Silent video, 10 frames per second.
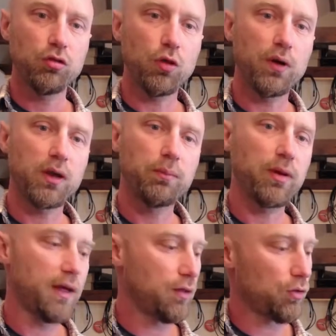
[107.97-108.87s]
So we're going to
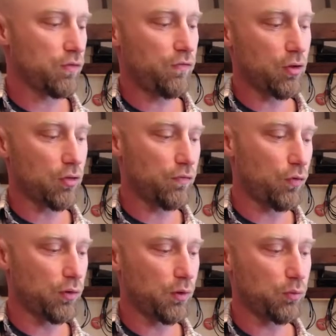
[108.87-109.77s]
play those first
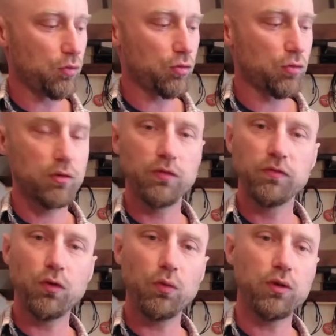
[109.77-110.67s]
4 notes
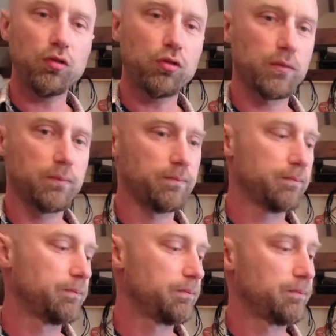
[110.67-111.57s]
forwards,
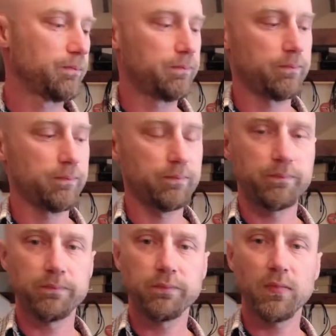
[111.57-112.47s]

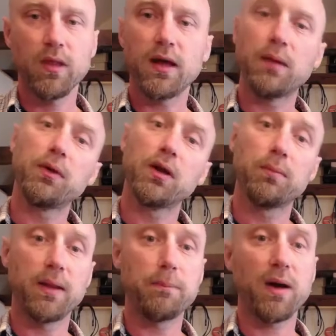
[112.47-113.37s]
and then we're going
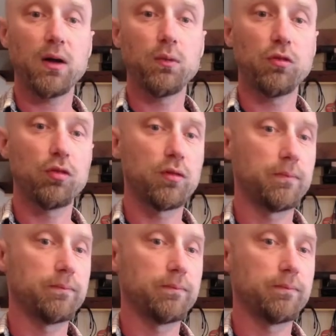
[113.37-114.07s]
to play them backwards.